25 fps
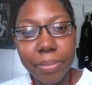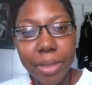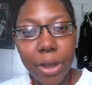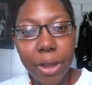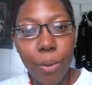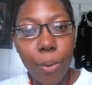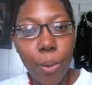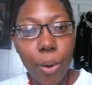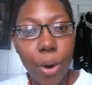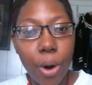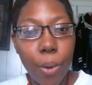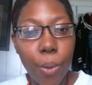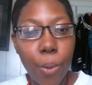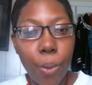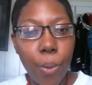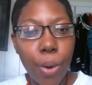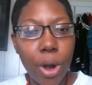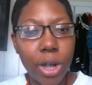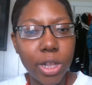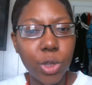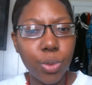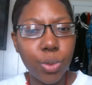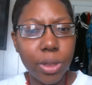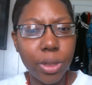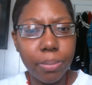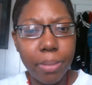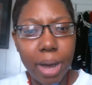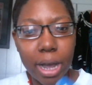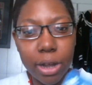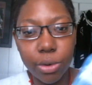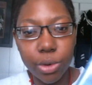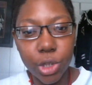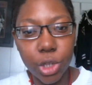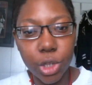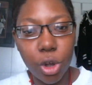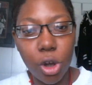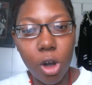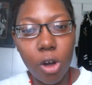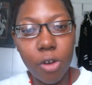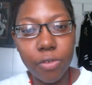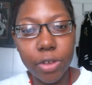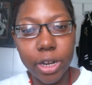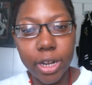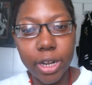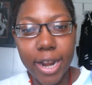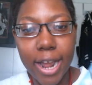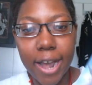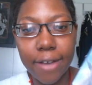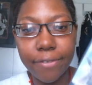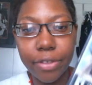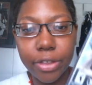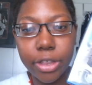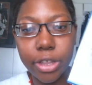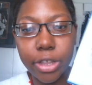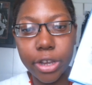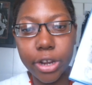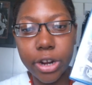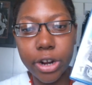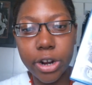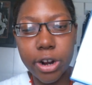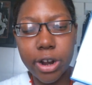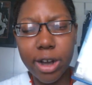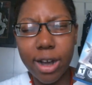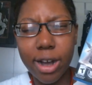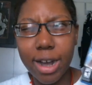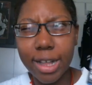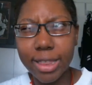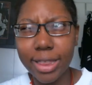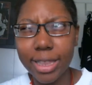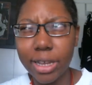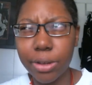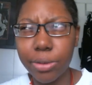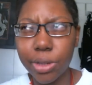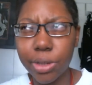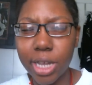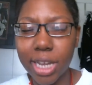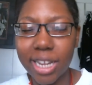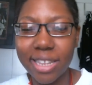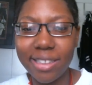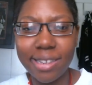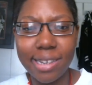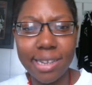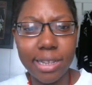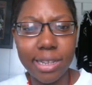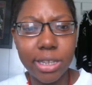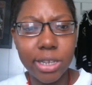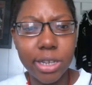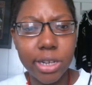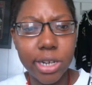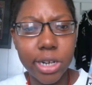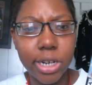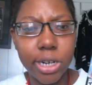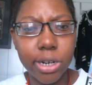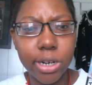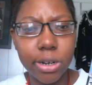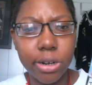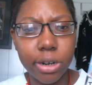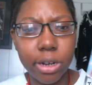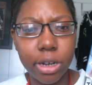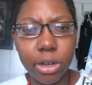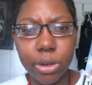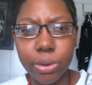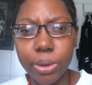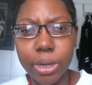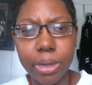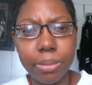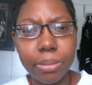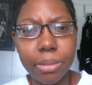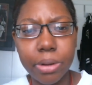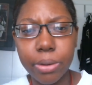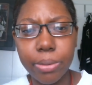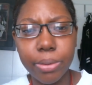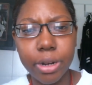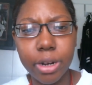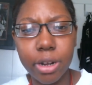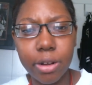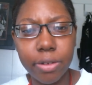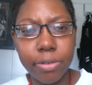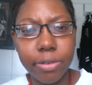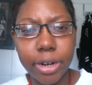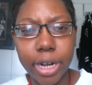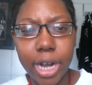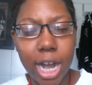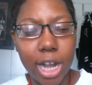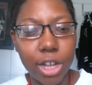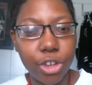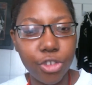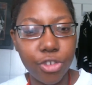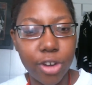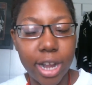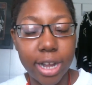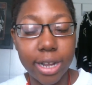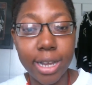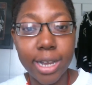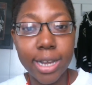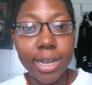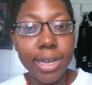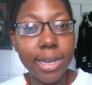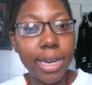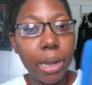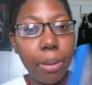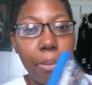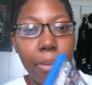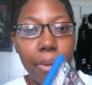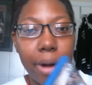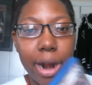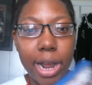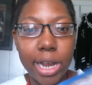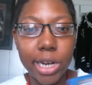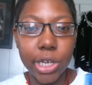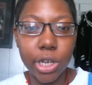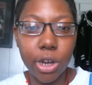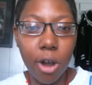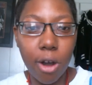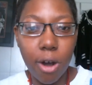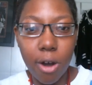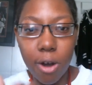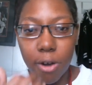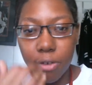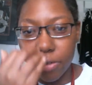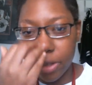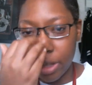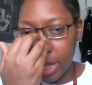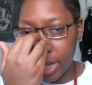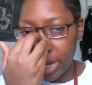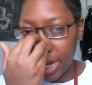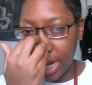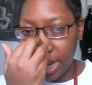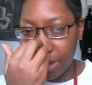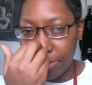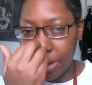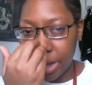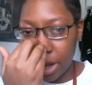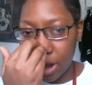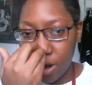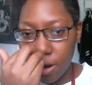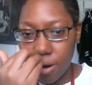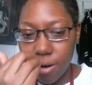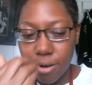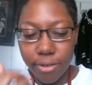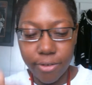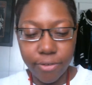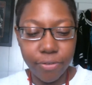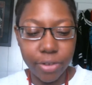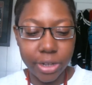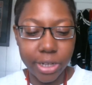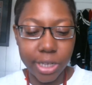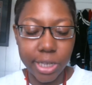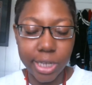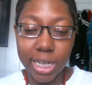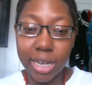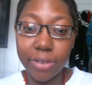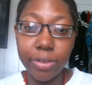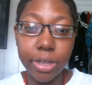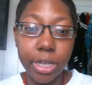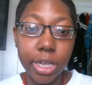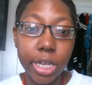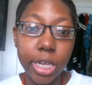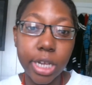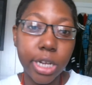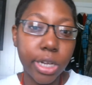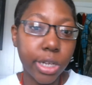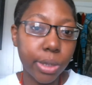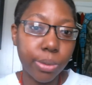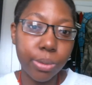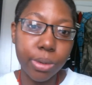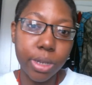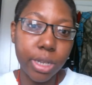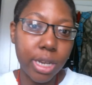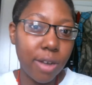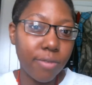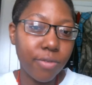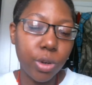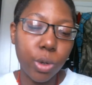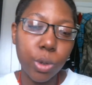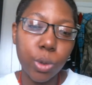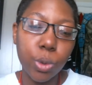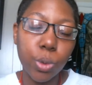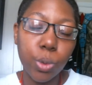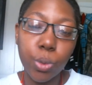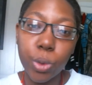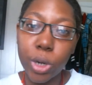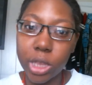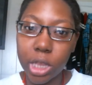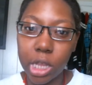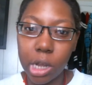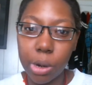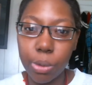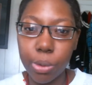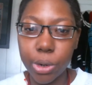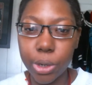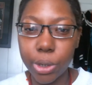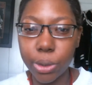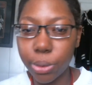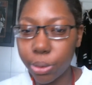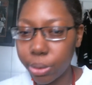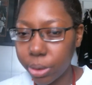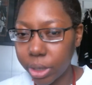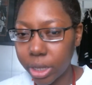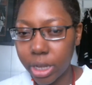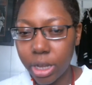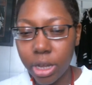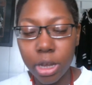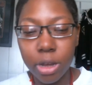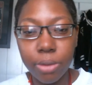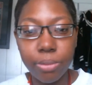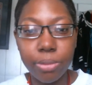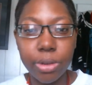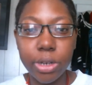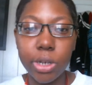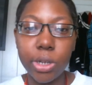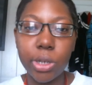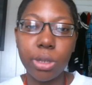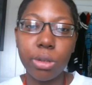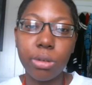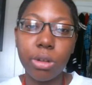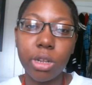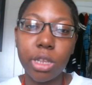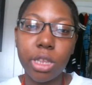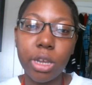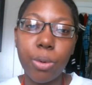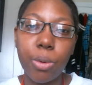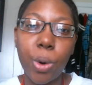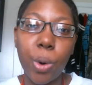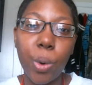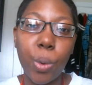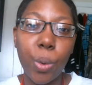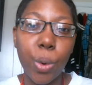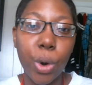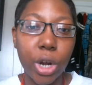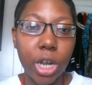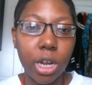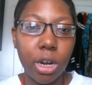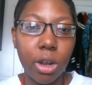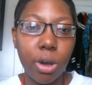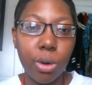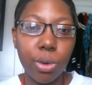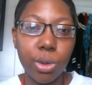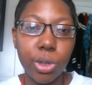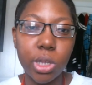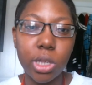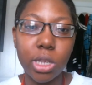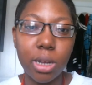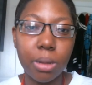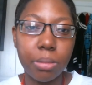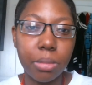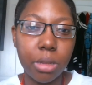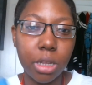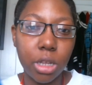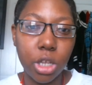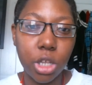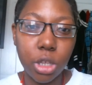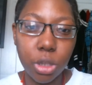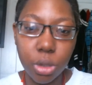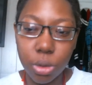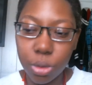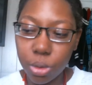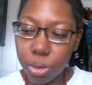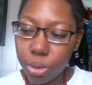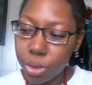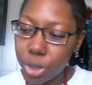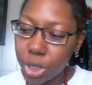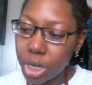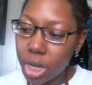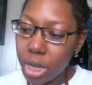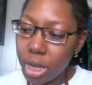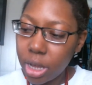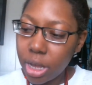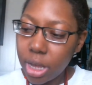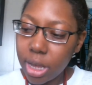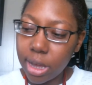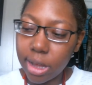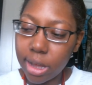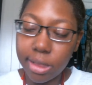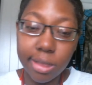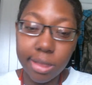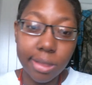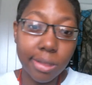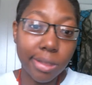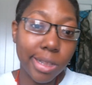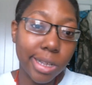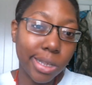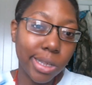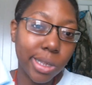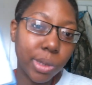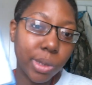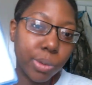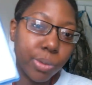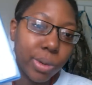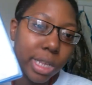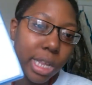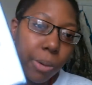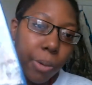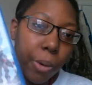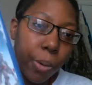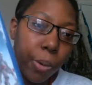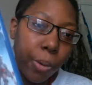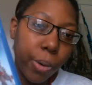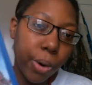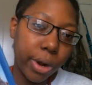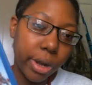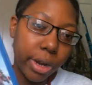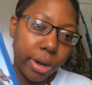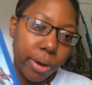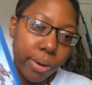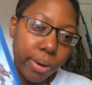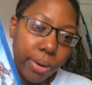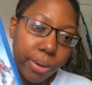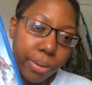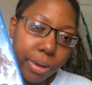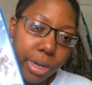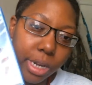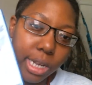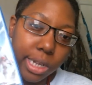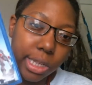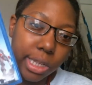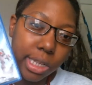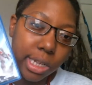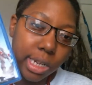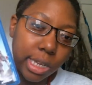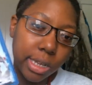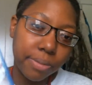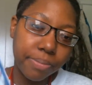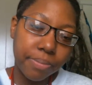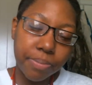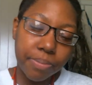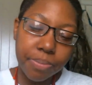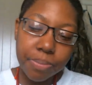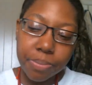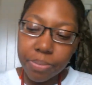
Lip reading: They were once with Microsoft, and then after their, I think it was like 10-year agreement or whatever contract, they branched off, and they've been gone for 7 years, and we never knew what they were doing. We just knew that they were working on something huge, and this is what they were working on, Destiny.